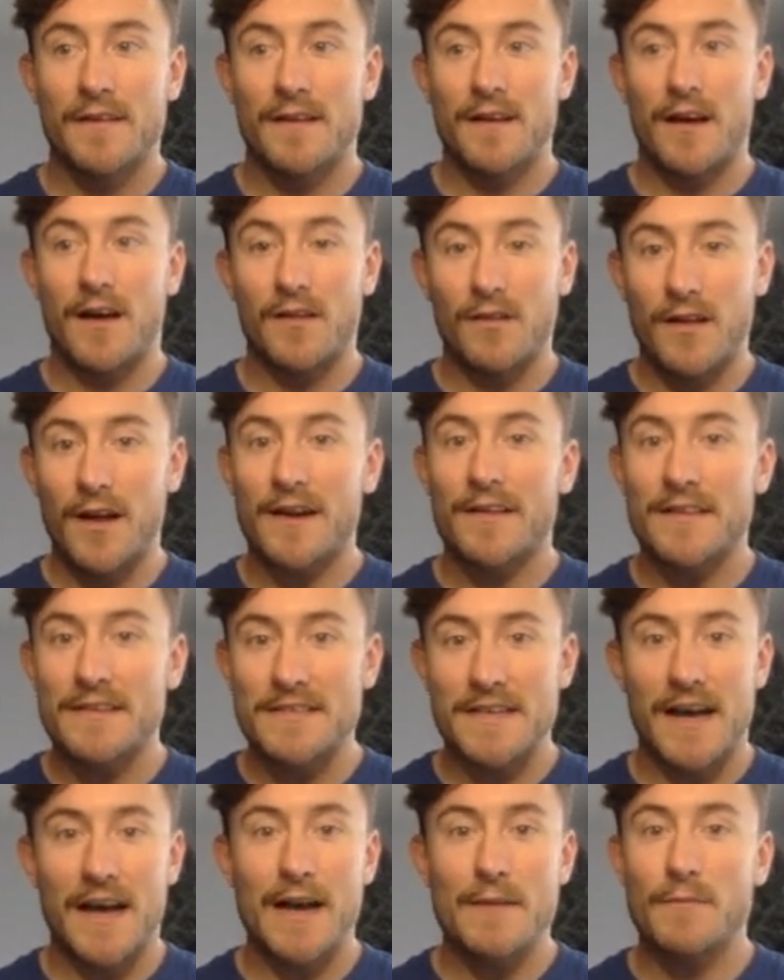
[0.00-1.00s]
a lot of the
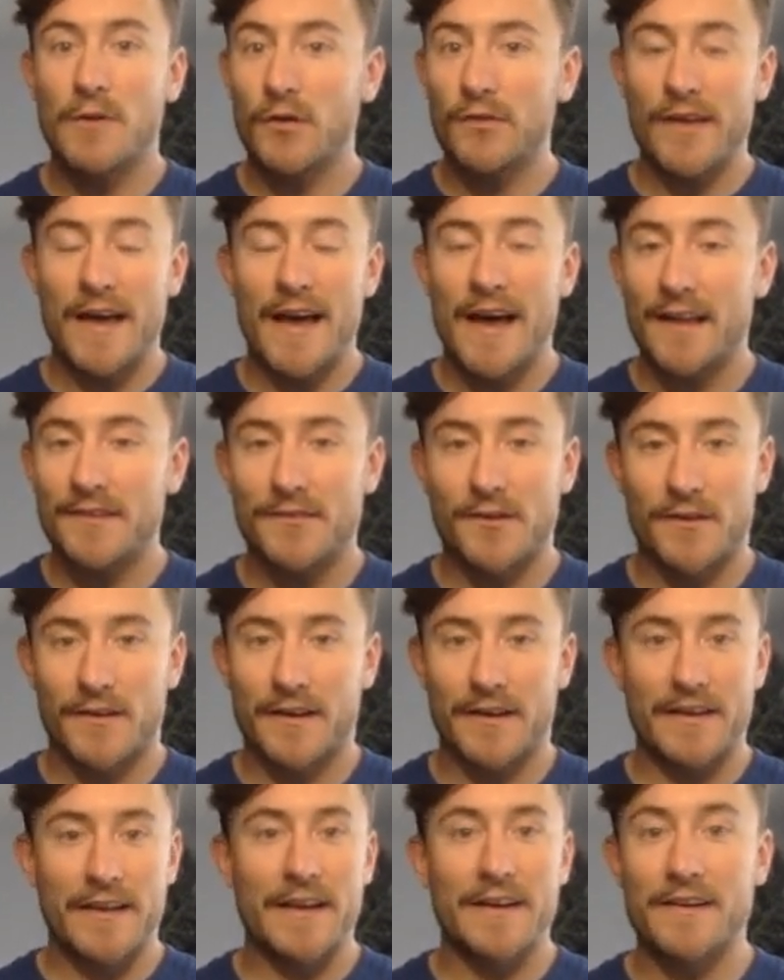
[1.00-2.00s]
time those ads aren't
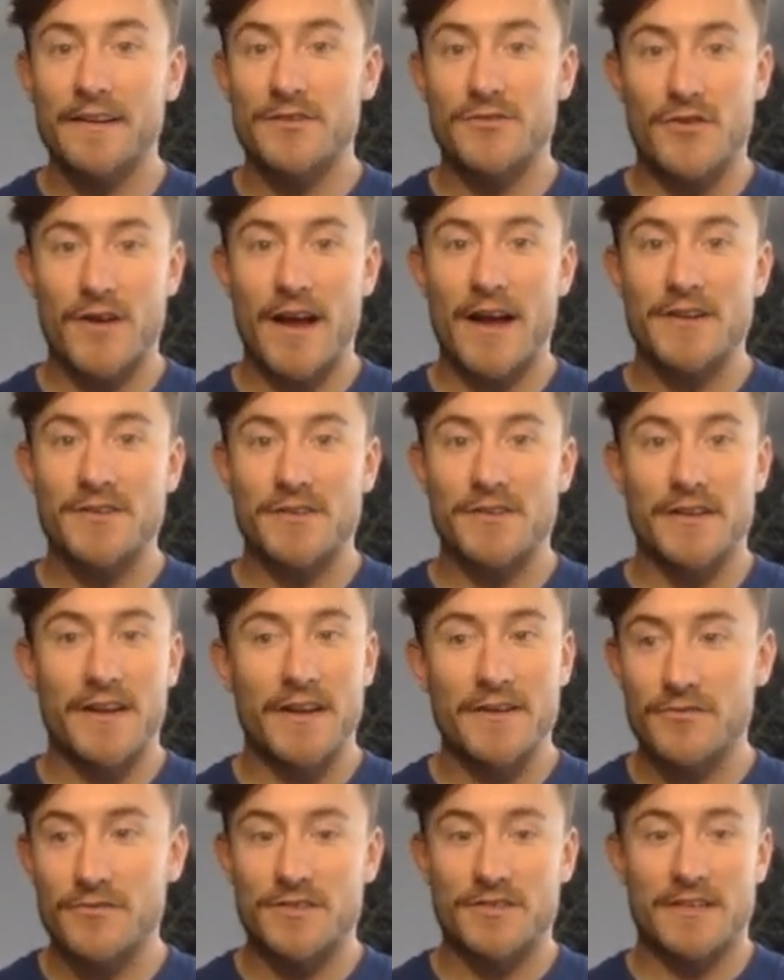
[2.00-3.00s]
going to get any traction,
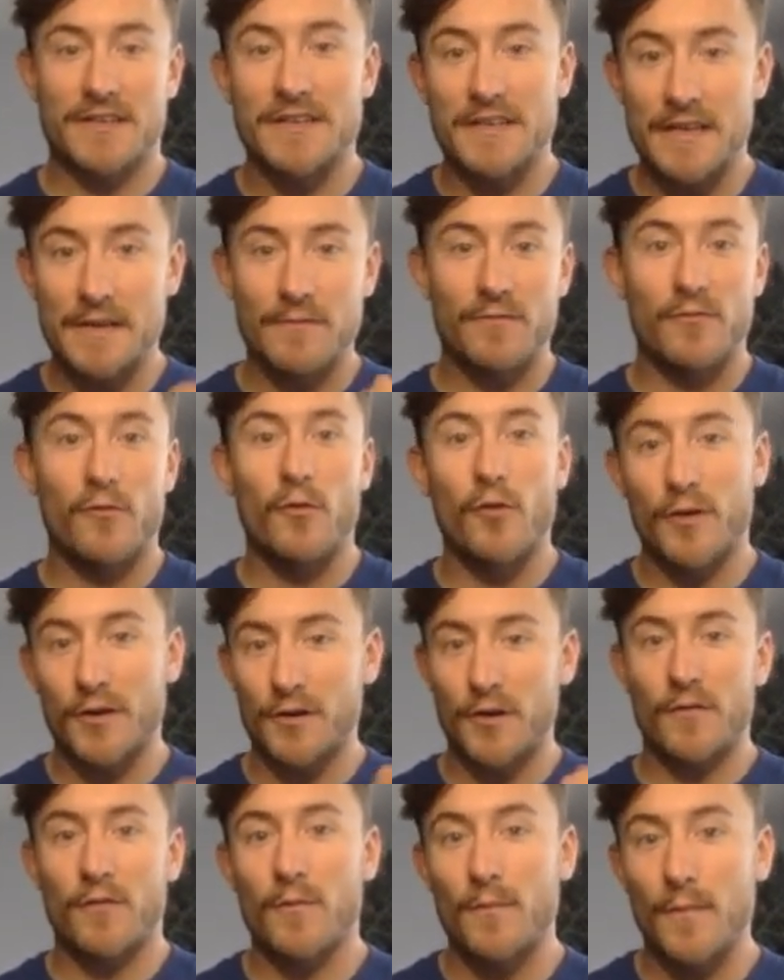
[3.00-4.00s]
and you're just going to keep forking
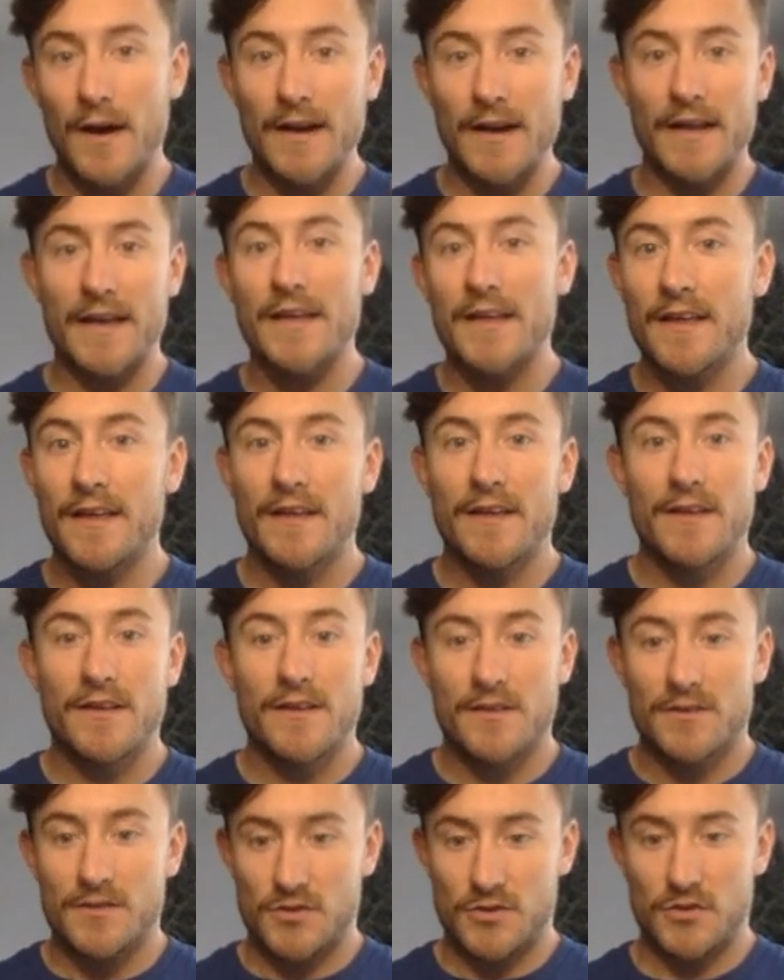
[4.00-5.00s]
over money
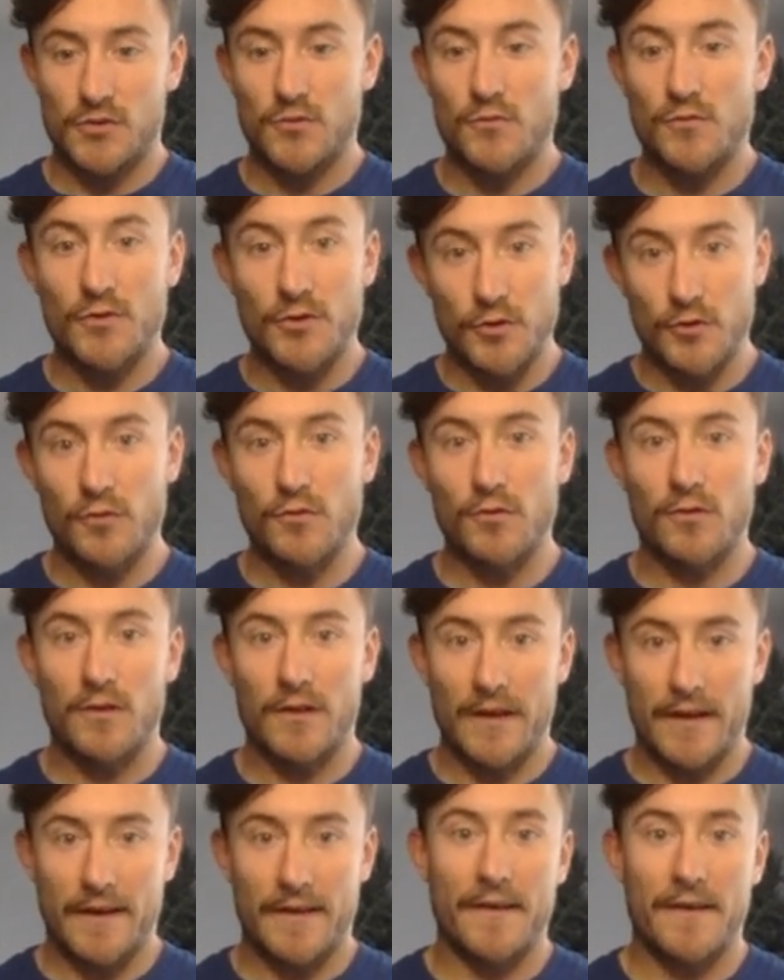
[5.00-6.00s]
to Google
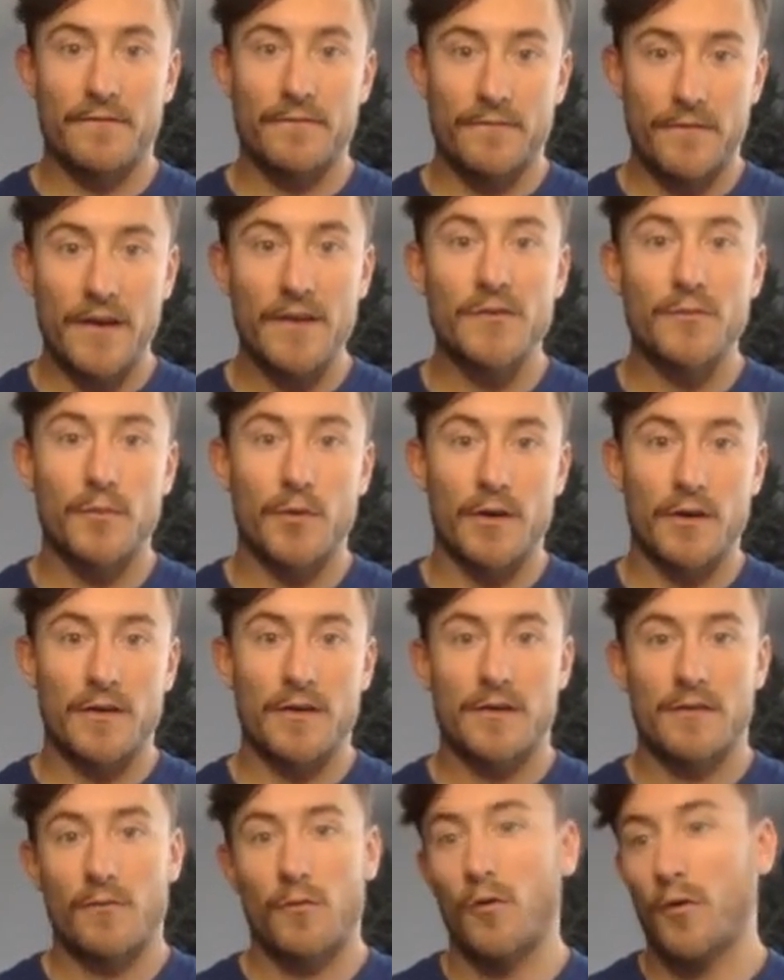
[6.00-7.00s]
and Facebook
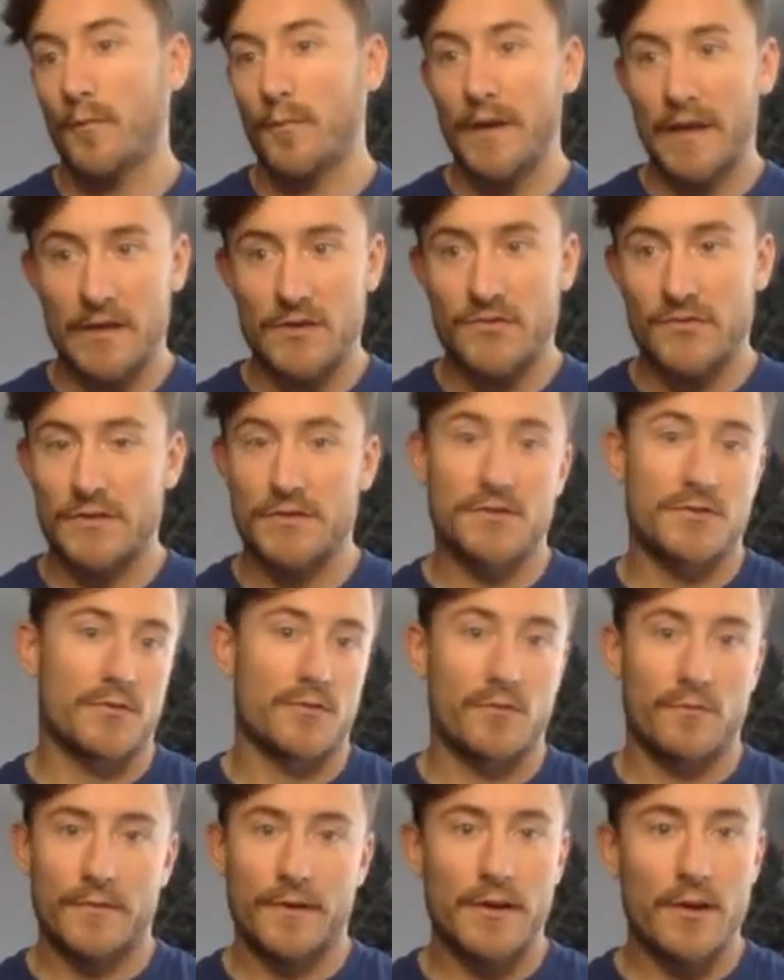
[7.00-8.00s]
or Pinterest
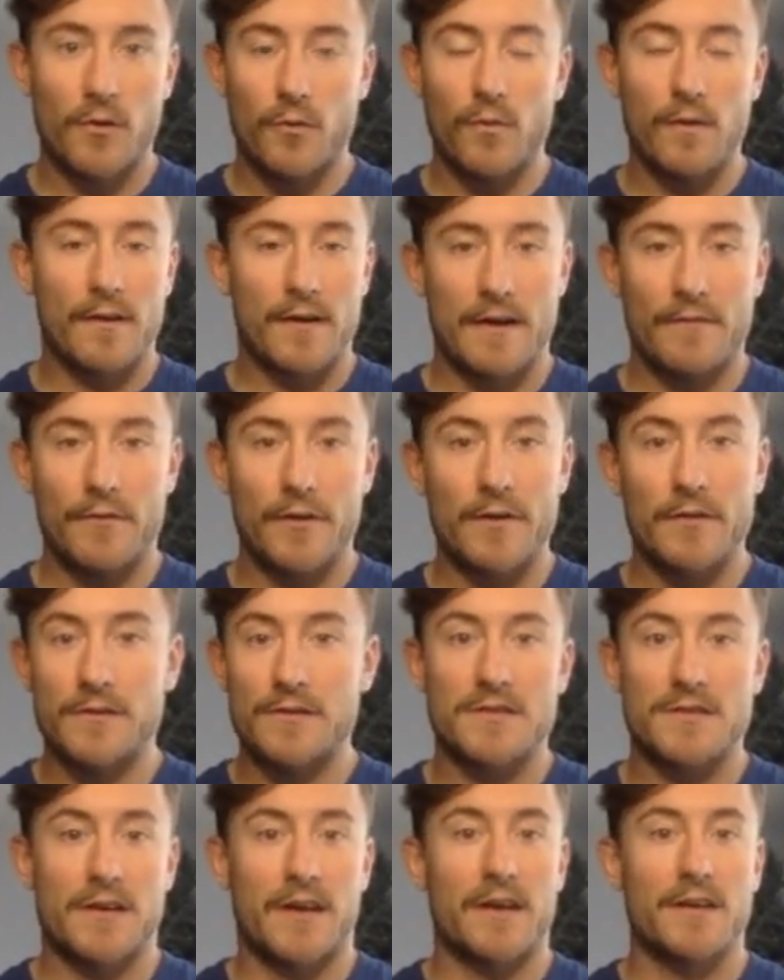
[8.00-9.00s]
or wherever you
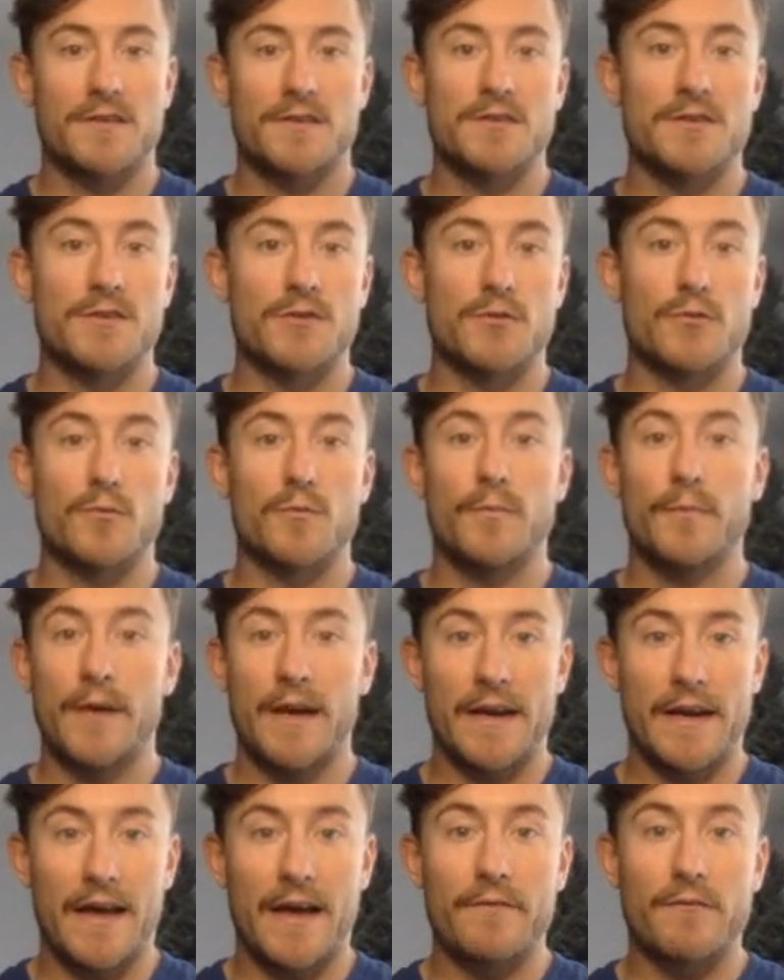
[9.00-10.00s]
decide to do
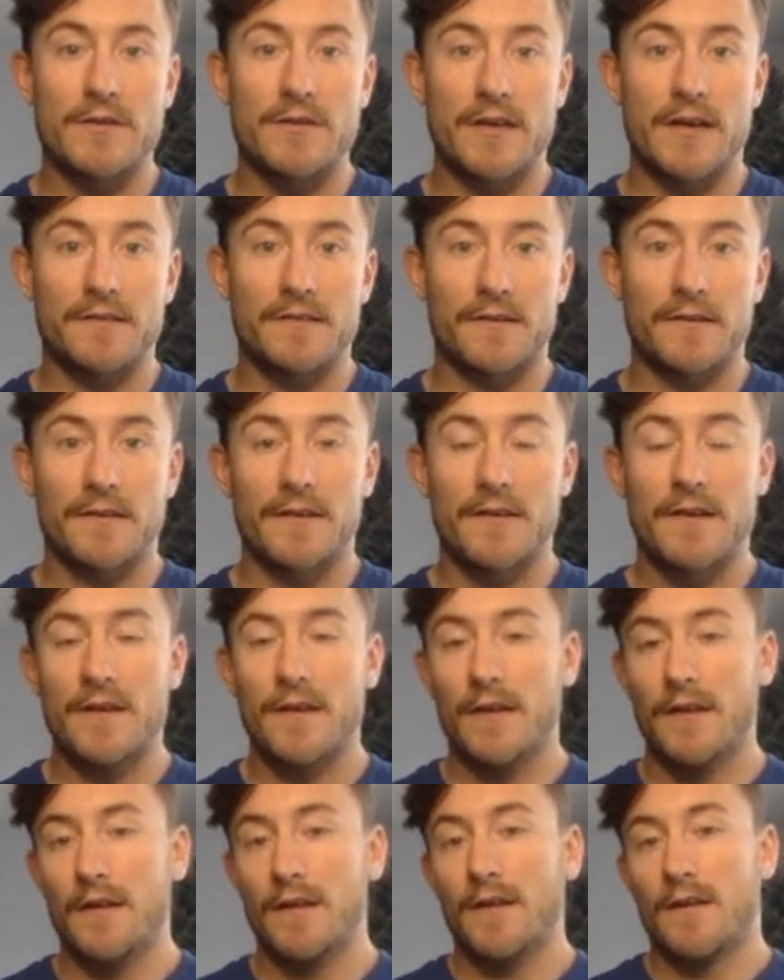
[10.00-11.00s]
paid advertising.
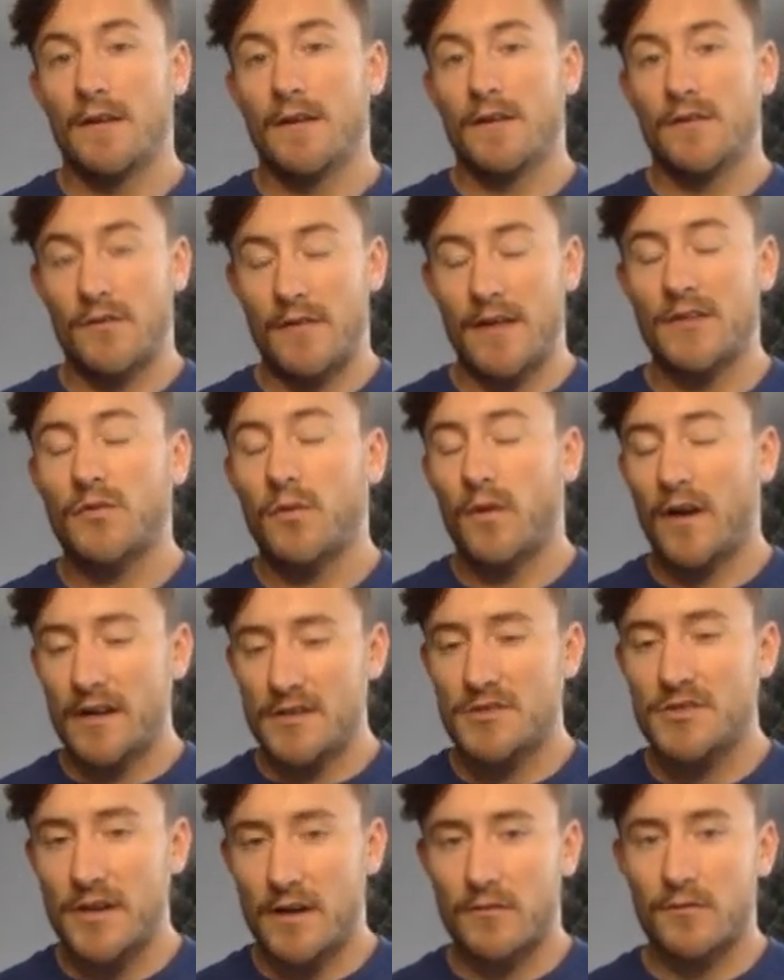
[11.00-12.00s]
So that's why I
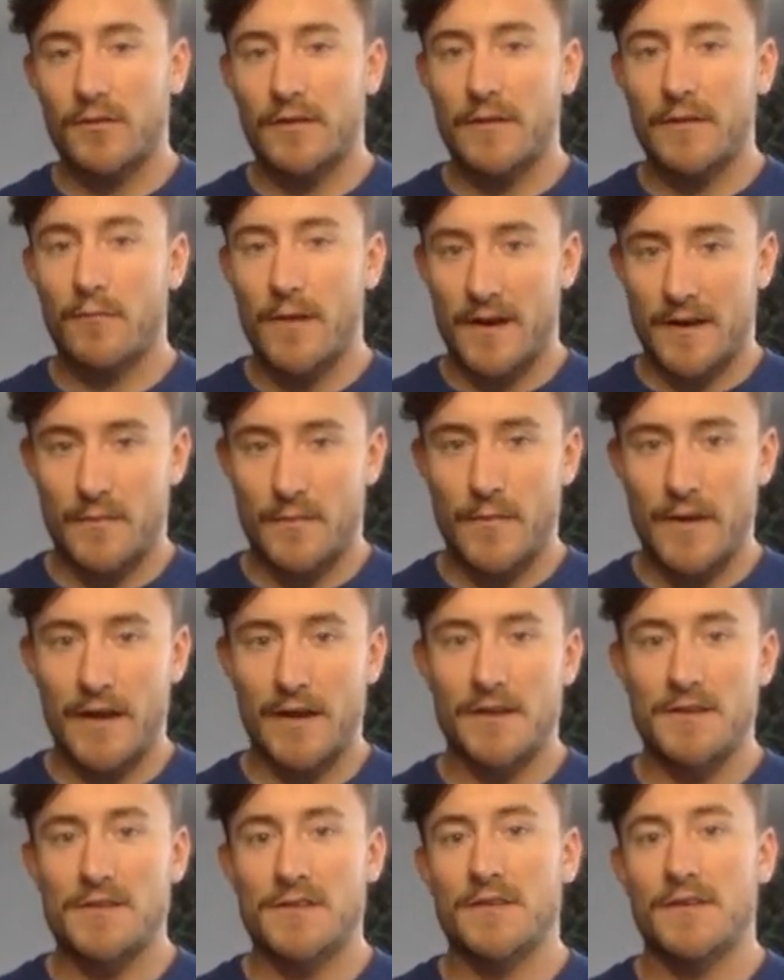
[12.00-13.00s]
generally
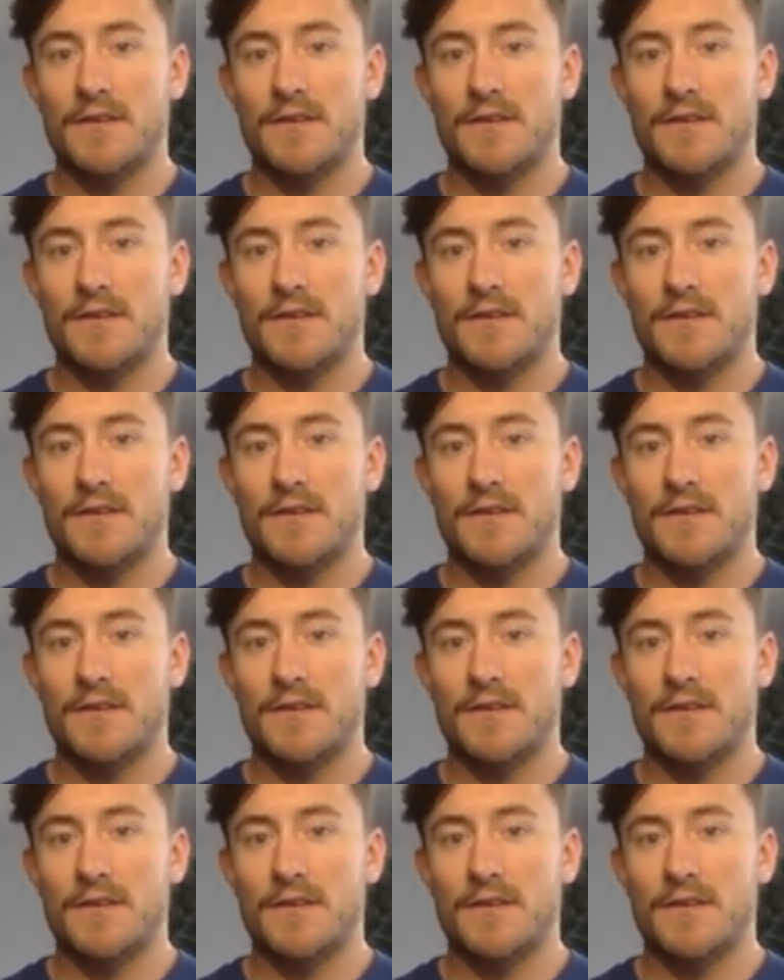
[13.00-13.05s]
recommend